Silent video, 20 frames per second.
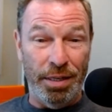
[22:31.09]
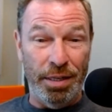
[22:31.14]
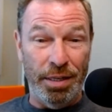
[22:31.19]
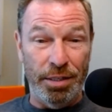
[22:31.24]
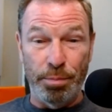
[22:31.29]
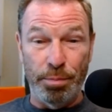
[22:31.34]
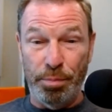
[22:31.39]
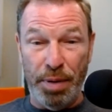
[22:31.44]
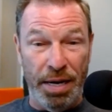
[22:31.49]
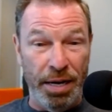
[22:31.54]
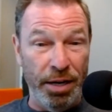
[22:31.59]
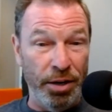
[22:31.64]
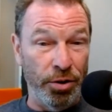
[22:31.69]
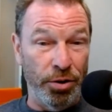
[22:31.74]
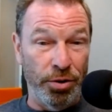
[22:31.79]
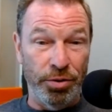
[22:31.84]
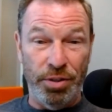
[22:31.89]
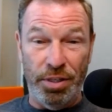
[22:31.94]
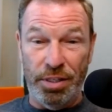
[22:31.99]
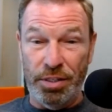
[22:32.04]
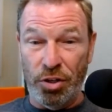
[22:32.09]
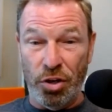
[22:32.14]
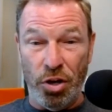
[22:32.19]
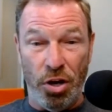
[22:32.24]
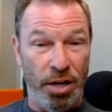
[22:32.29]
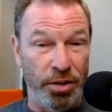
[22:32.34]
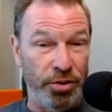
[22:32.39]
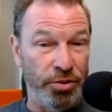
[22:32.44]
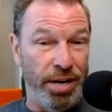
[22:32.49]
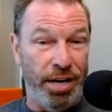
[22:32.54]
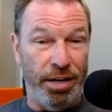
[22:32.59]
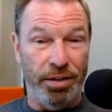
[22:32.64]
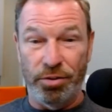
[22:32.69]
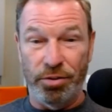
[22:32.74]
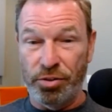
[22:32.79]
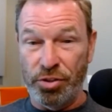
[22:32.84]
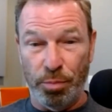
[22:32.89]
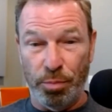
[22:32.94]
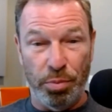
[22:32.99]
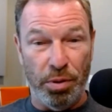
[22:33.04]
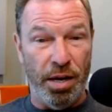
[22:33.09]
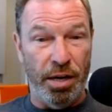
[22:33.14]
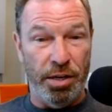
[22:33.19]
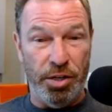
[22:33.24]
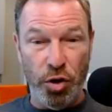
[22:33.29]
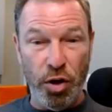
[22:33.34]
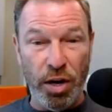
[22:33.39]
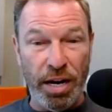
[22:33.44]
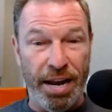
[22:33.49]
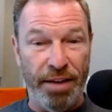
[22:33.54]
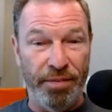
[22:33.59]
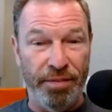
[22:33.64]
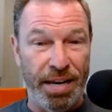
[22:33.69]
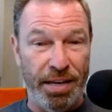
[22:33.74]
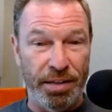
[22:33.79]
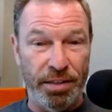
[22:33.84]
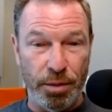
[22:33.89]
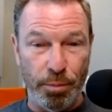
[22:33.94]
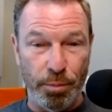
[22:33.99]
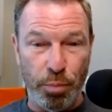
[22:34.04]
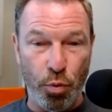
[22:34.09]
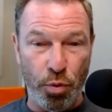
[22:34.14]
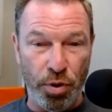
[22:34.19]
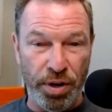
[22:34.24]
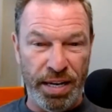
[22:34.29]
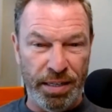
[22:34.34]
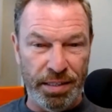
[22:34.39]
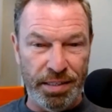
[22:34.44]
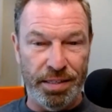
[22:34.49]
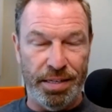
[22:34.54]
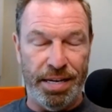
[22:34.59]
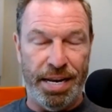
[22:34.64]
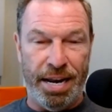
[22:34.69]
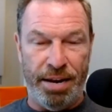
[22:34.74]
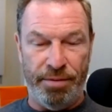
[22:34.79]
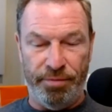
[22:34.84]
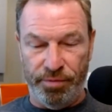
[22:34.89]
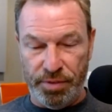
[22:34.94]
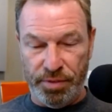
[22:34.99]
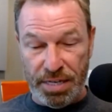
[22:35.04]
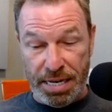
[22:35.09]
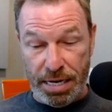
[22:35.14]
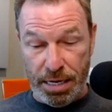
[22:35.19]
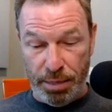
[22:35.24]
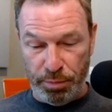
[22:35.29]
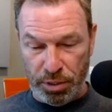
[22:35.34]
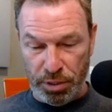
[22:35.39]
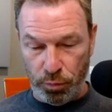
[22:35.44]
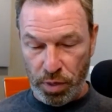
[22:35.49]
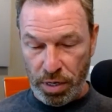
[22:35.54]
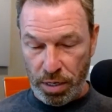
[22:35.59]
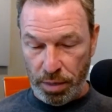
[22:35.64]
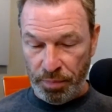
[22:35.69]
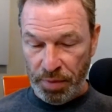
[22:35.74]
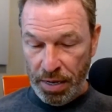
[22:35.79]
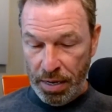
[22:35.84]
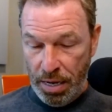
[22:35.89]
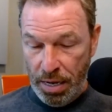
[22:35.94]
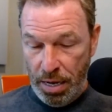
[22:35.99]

It's bankers, it's contractors, supplier. You got to have that supporting staff team as well.